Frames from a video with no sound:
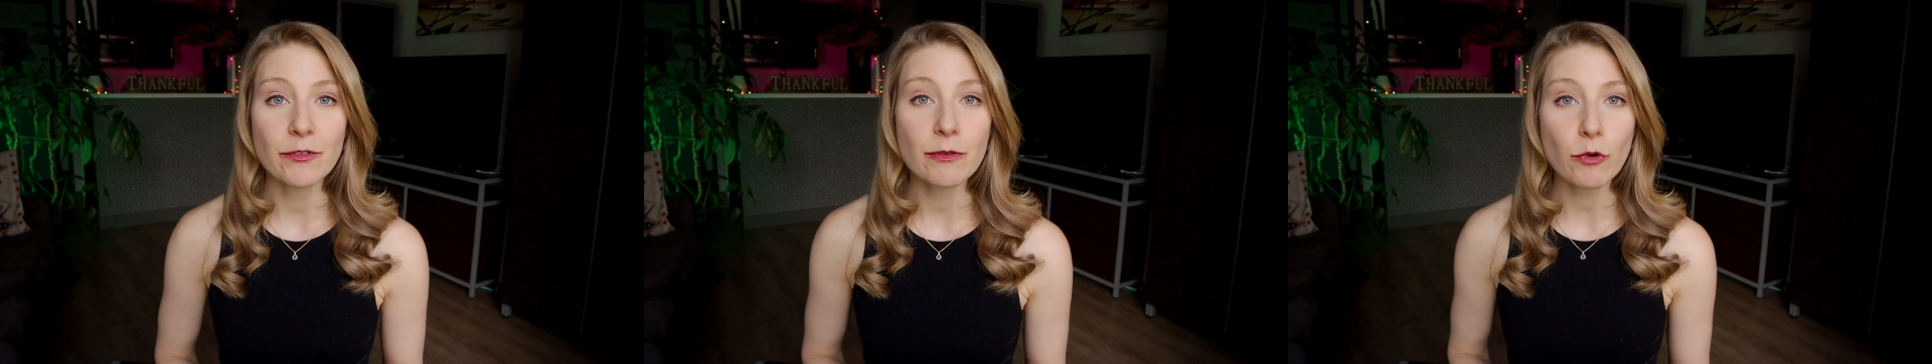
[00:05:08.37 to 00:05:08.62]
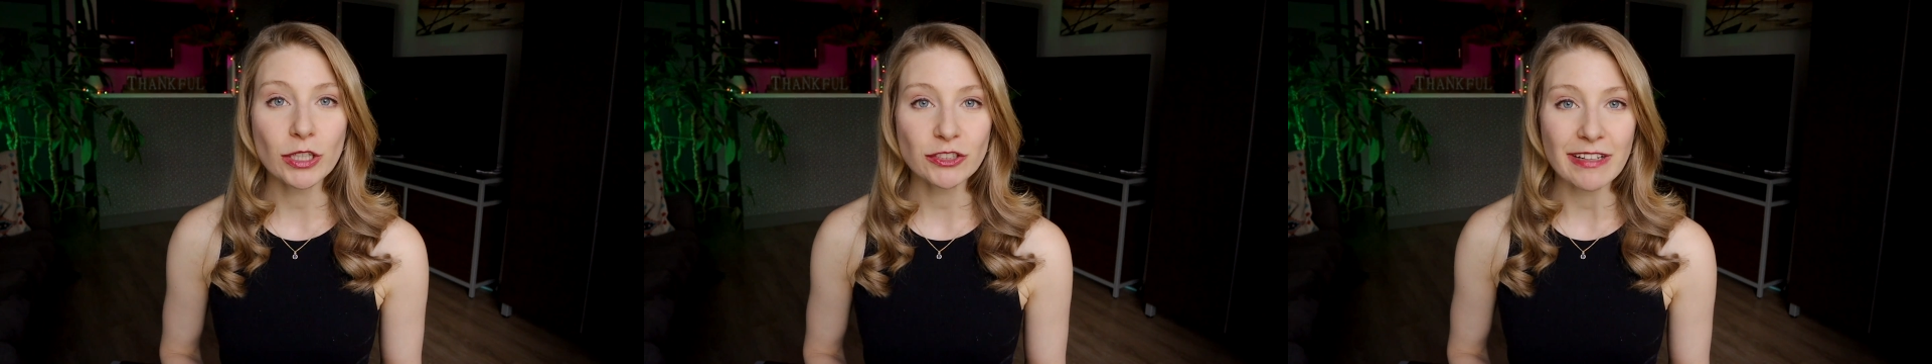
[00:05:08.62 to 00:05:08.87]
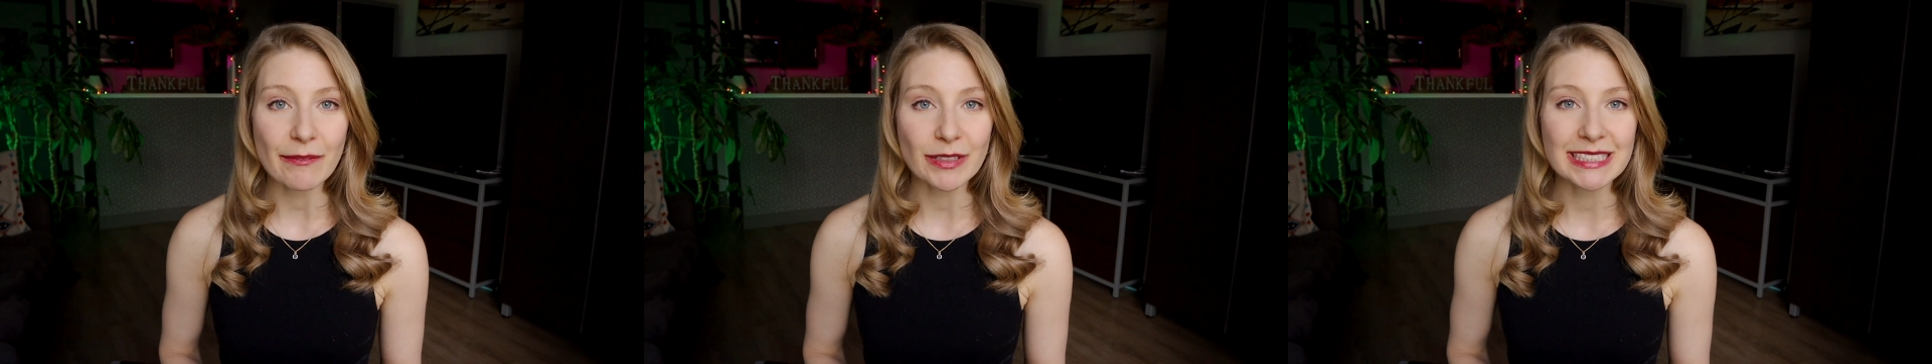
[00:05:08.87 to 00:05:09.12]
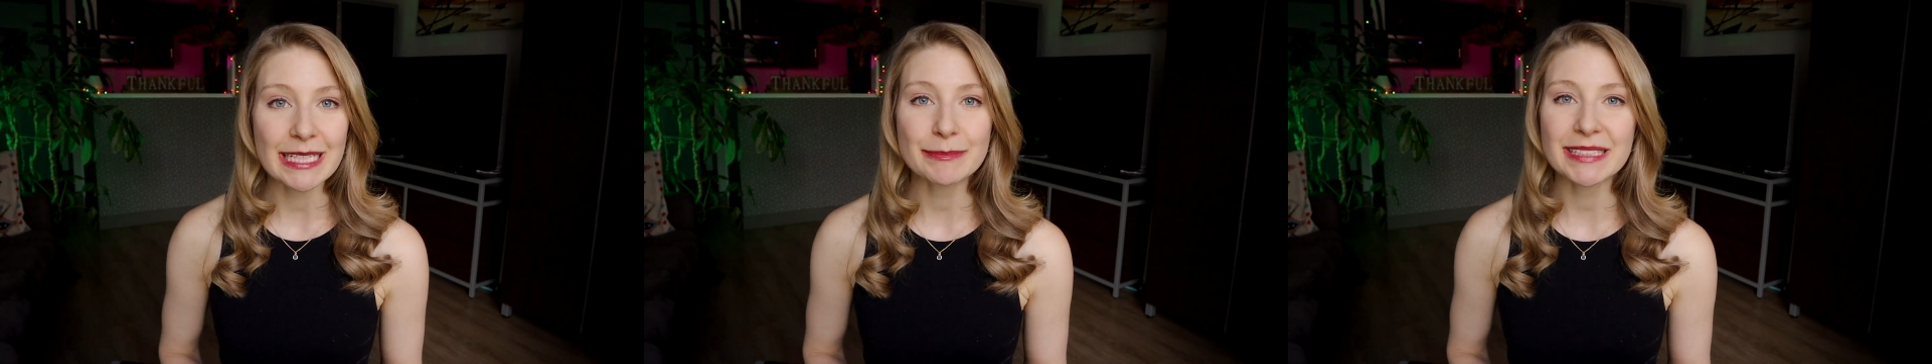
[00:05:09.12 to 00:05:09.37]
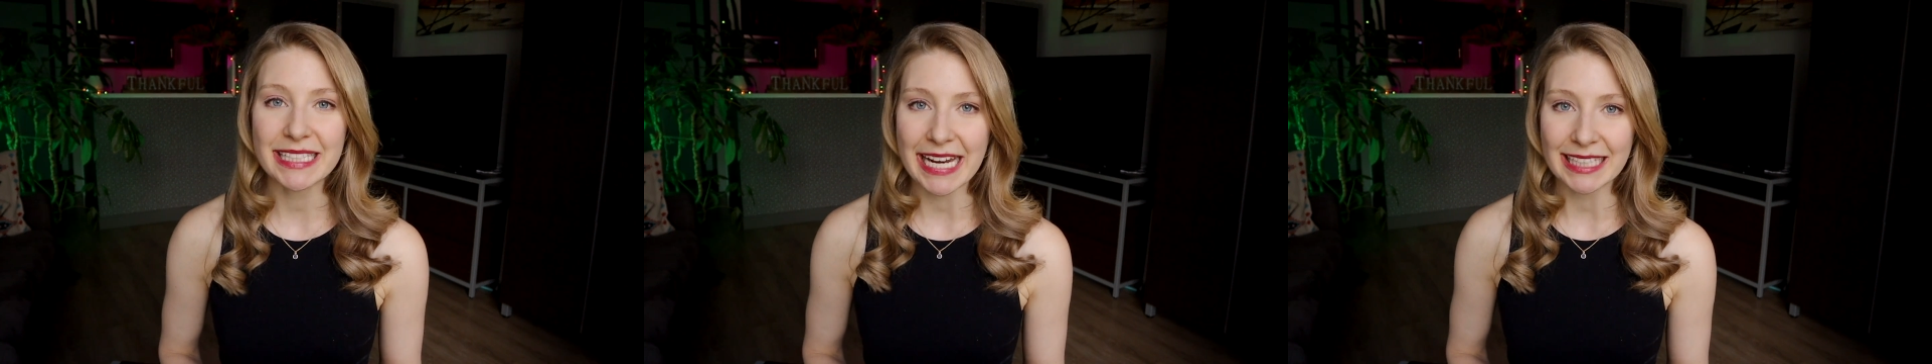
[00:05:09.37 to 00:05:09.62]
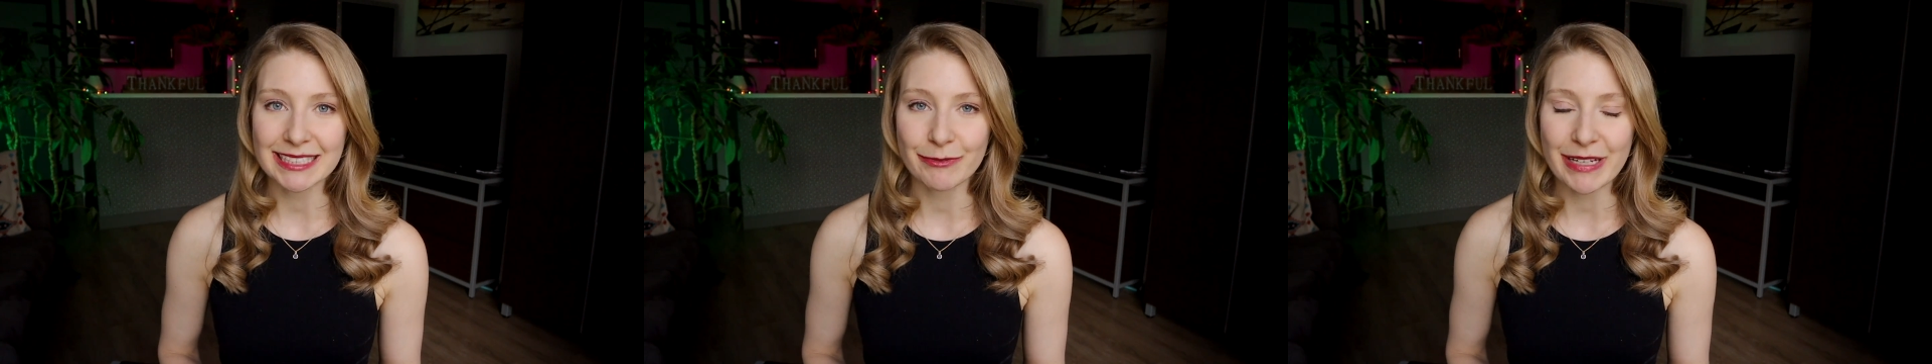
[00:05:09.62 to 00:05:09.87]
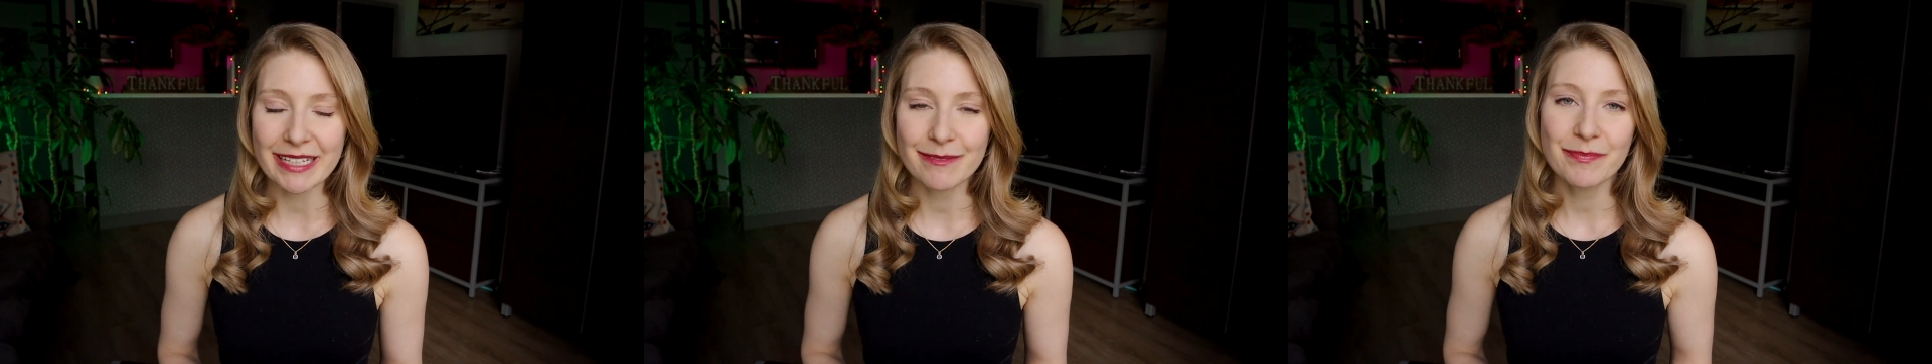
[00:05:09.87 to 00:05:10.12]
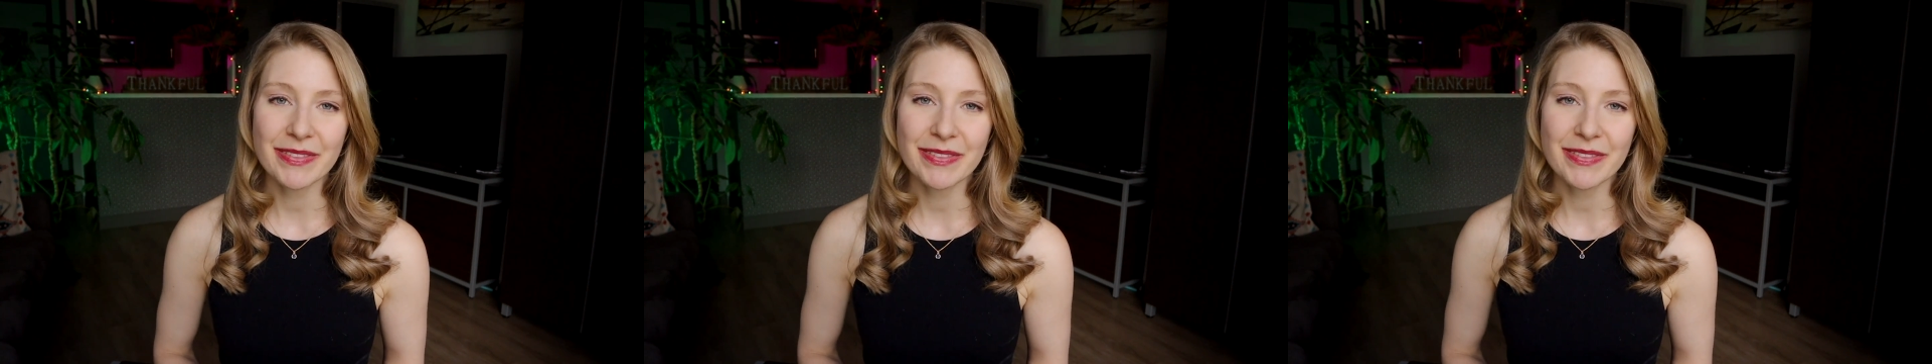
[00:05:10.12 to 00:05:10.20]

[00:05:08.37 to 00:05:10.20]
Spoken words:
for more travel tips next week.